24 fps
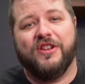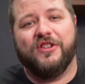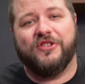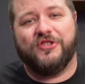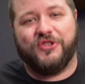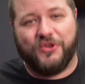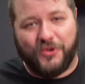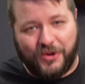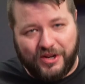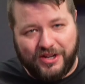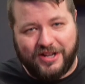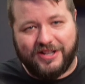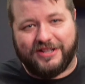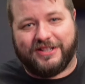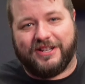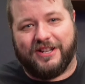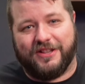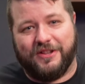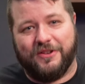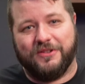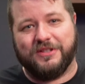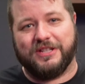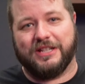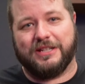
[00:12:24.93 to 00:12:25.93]
Join us
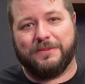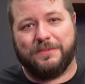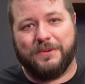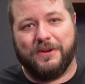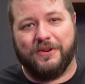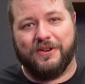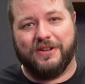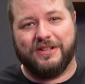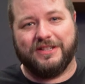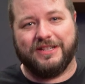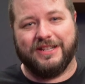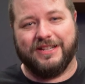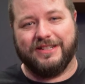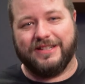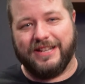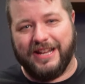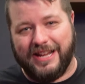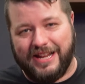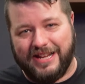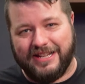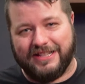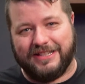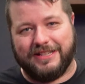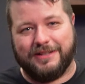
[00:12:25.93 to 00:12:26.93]
on those experiences,
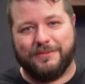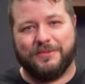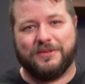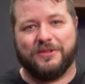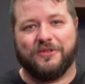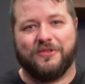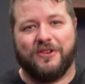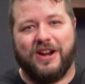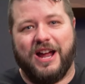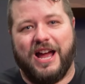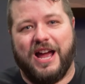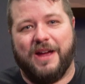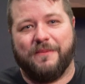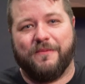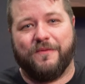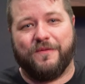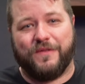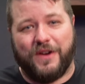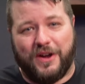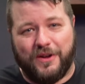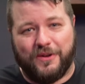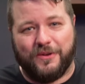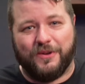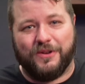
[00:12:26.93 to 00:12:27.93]
hit subscribe,
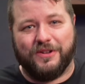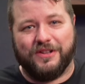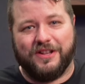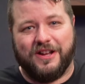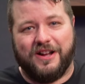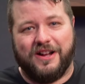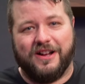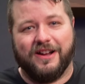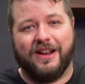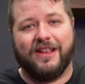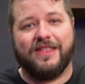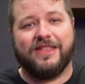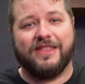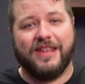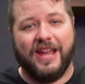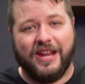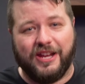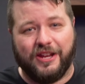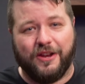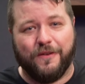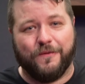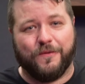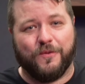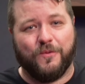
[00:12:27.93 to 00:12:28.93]
follow along.
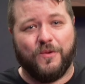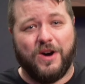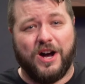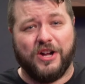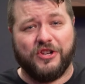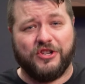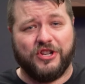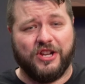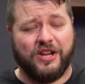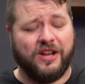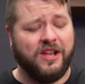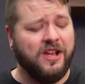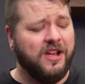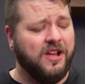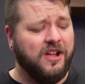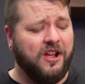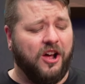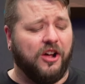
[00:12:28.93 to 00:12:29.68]
Thank you for watching.